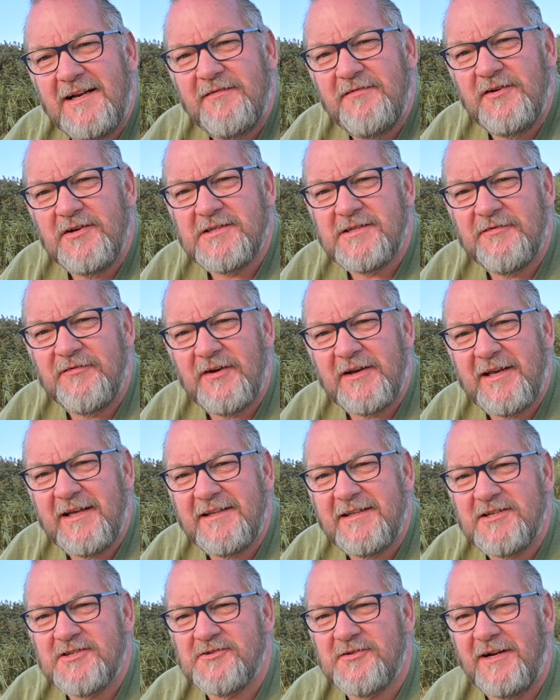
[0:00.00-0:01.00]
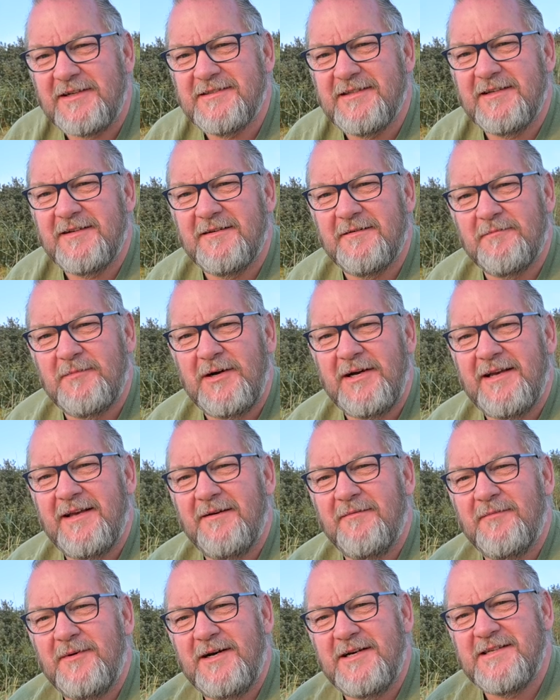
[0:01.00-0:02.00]
you first, if I get distracted, my
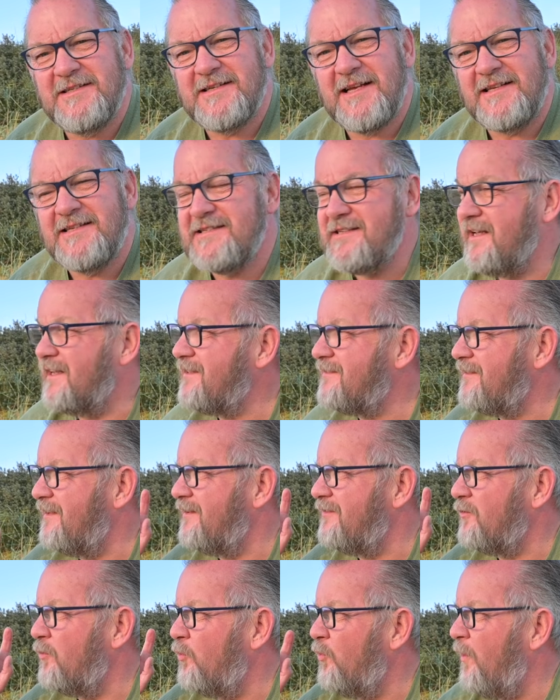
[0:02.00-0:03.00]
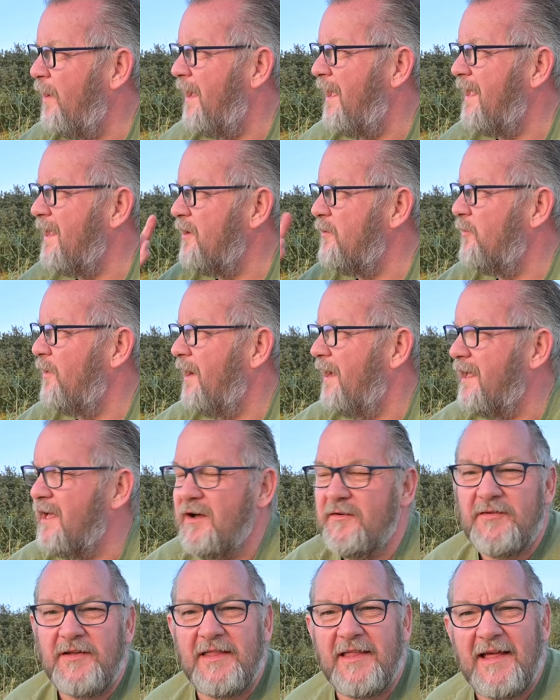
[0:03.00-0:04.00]
Z6 is way
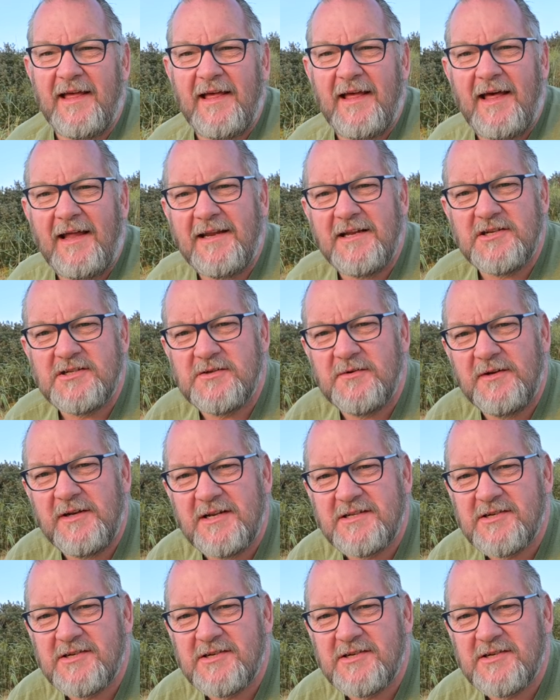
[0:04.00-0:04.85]
over there and it's doing a